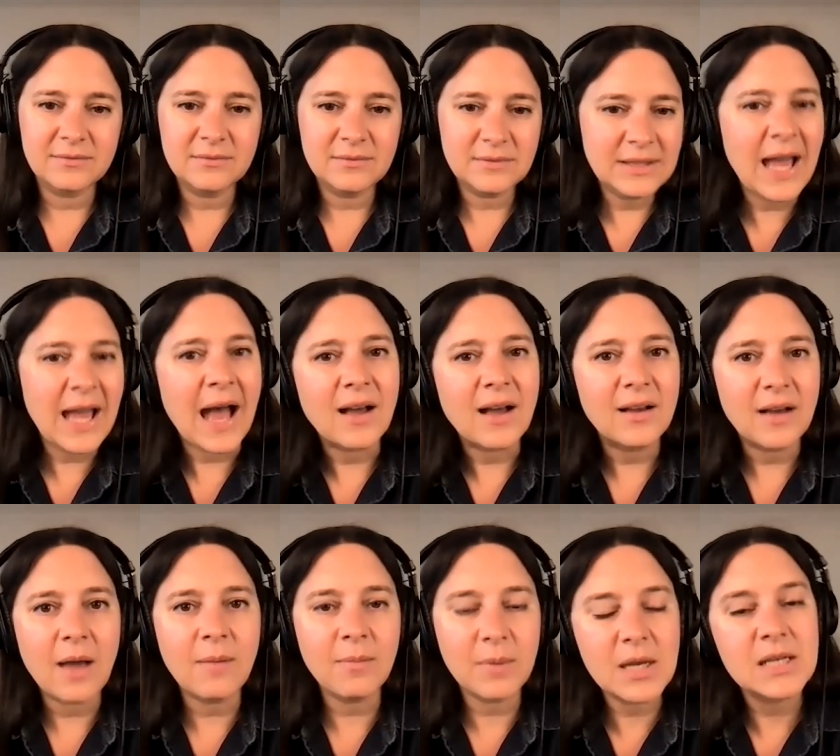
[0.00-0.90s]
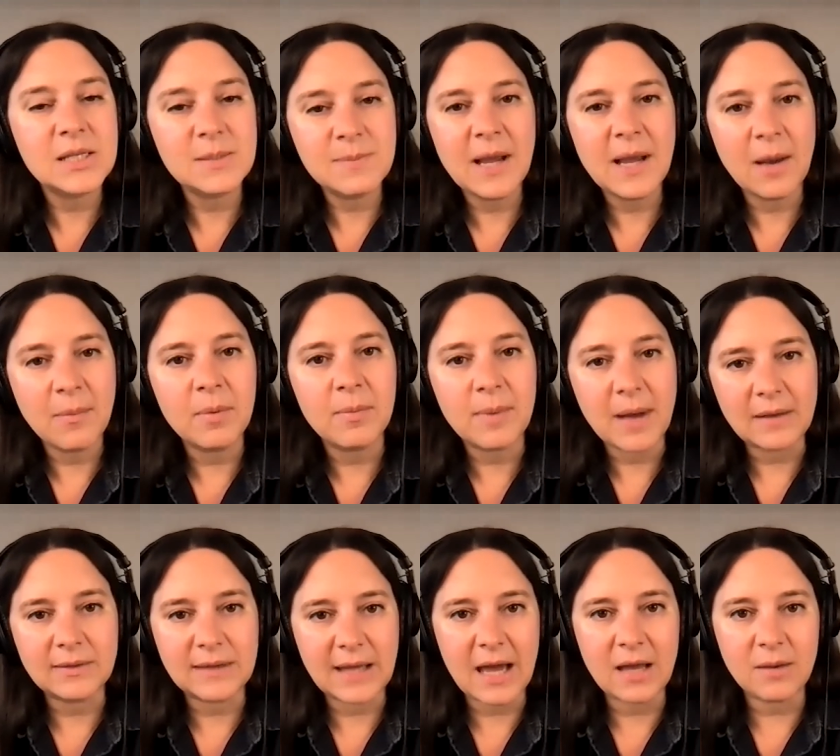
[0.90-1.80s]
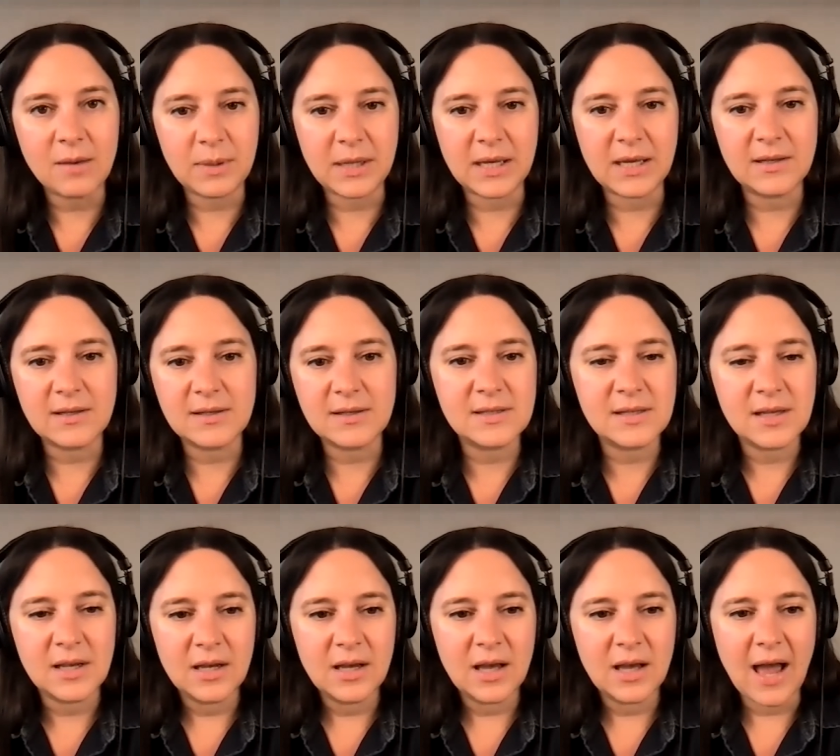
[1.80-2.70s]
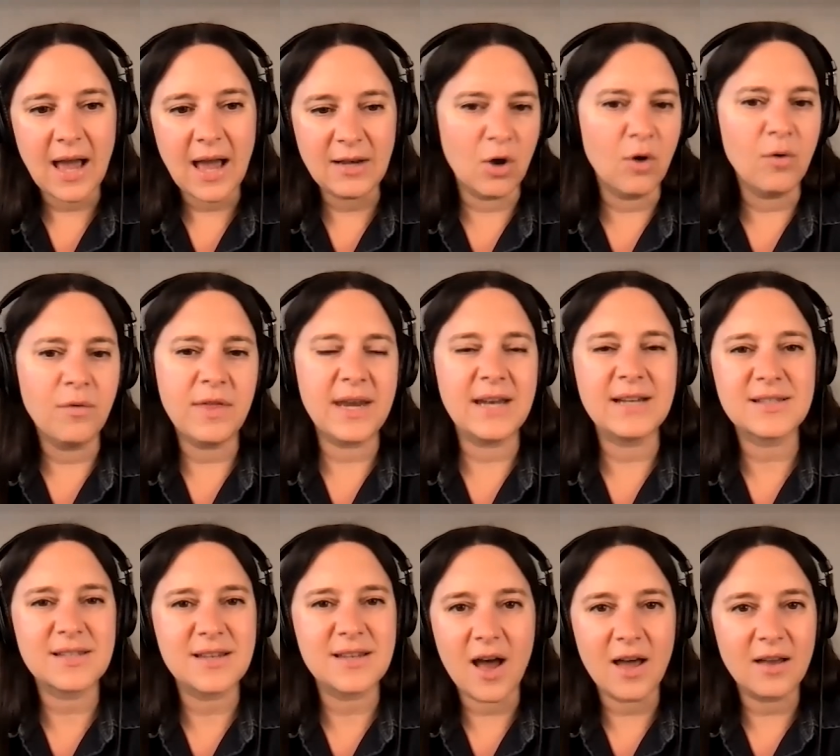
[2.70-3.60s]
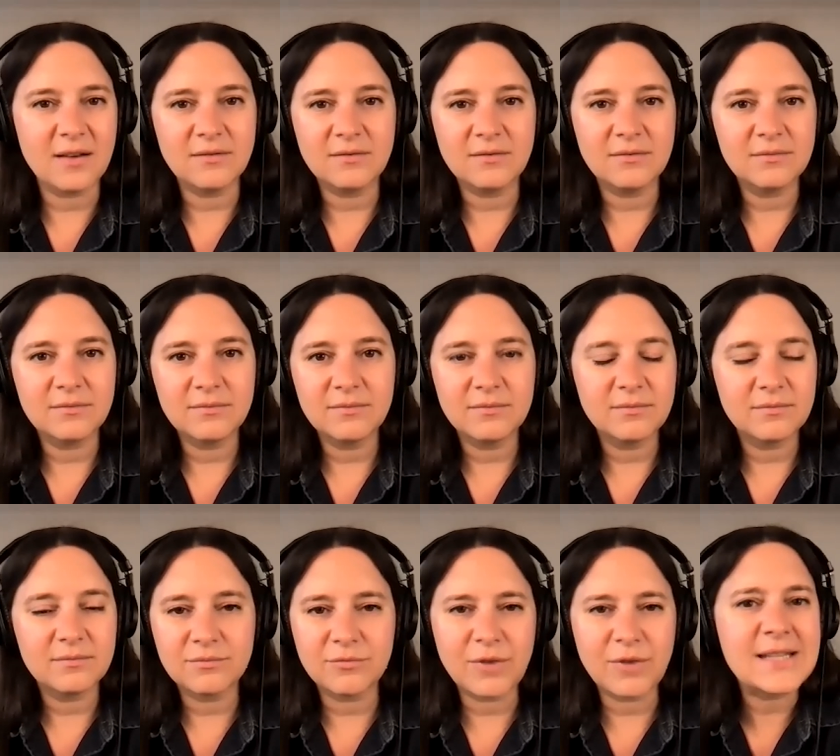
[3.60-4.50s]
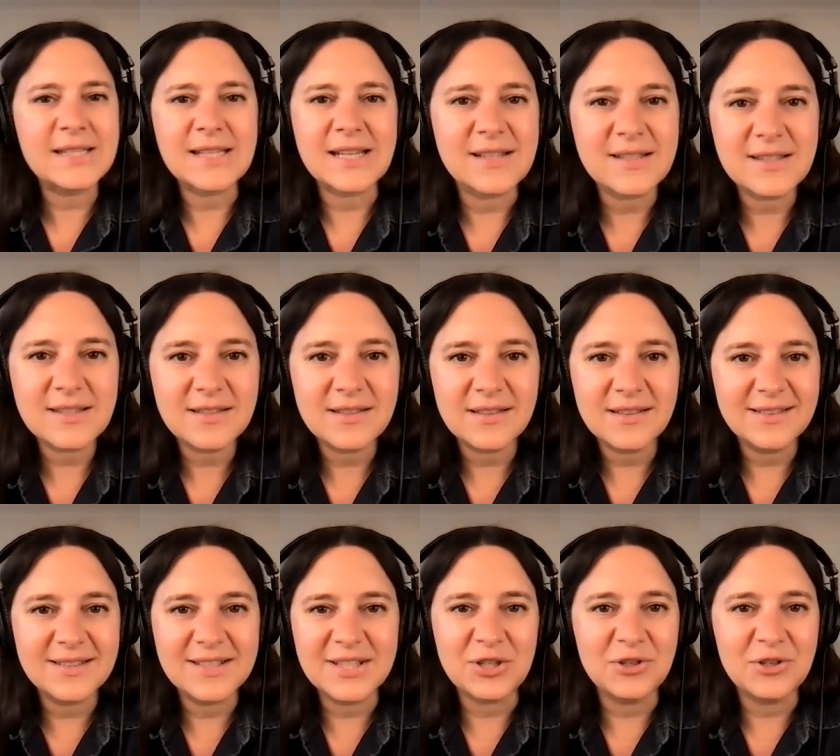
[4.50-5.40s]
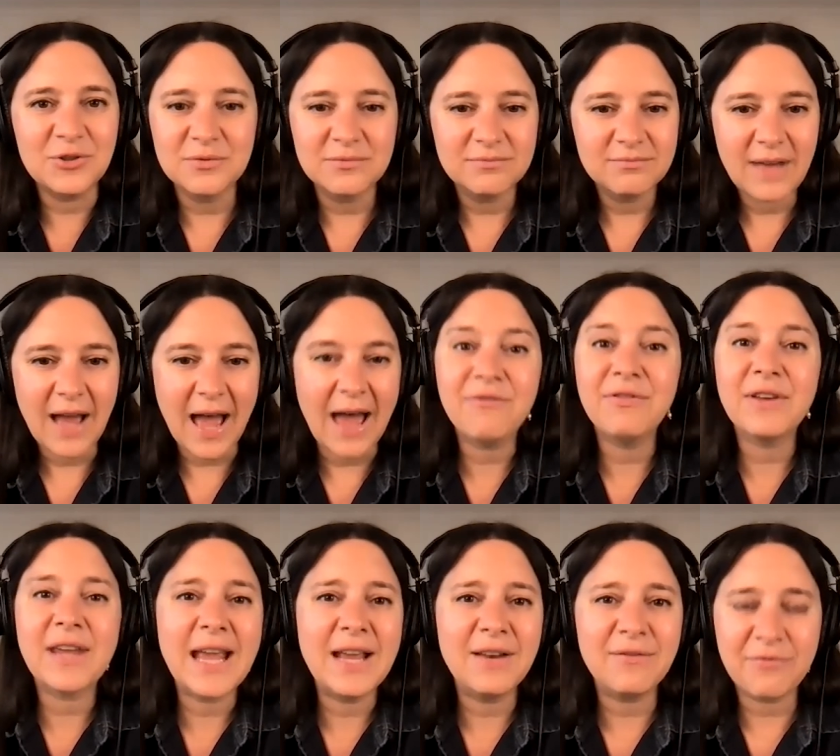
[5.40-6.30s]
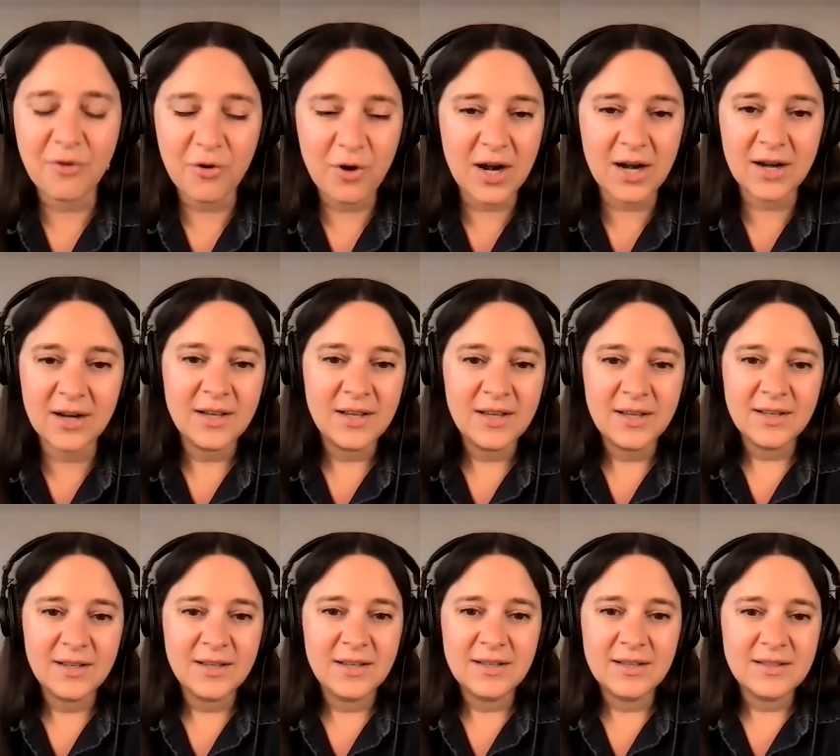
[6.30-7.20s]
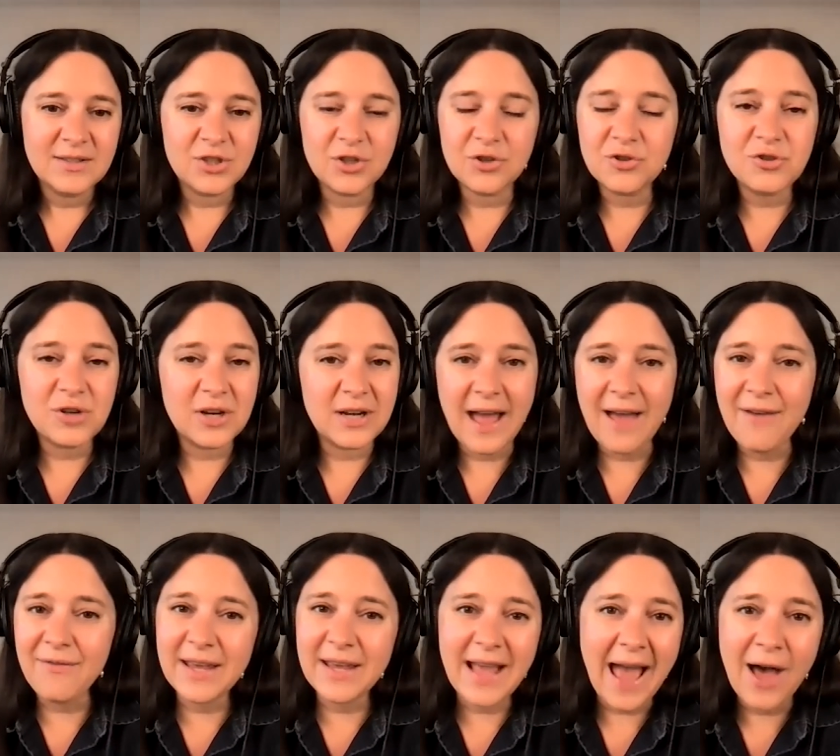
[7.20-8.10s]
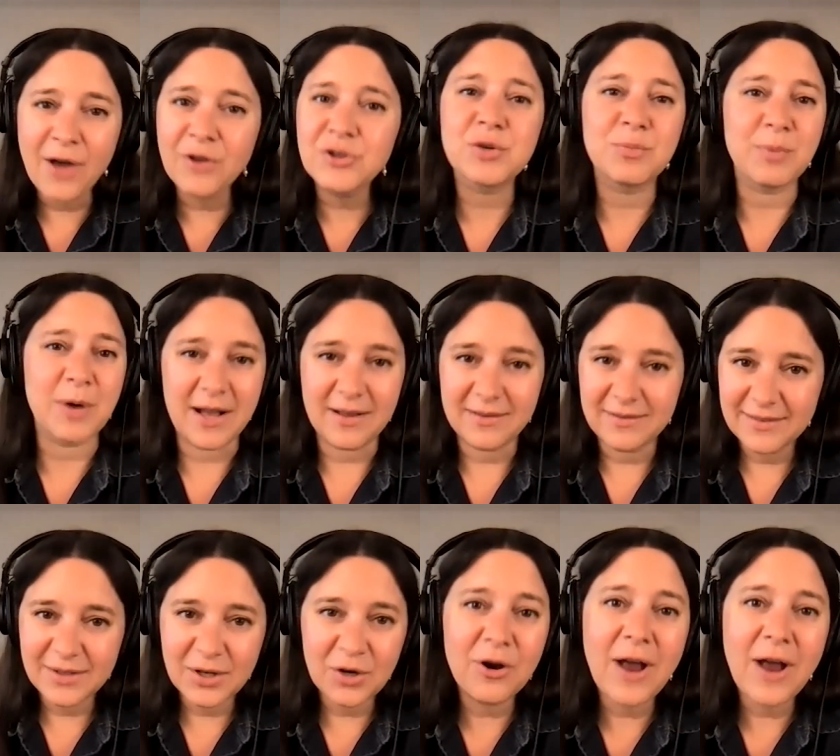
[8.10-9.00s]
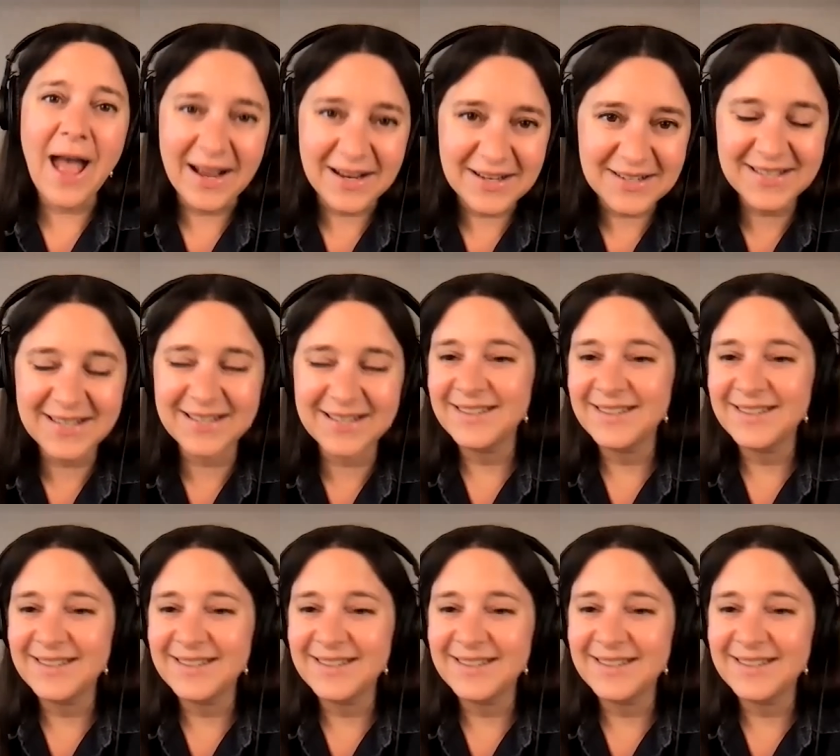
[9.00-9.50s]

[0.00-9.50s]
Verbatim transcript: yeah, I'm going to speak up about that because I know that it's not racist to advocate for Math. children having algebra. Correct.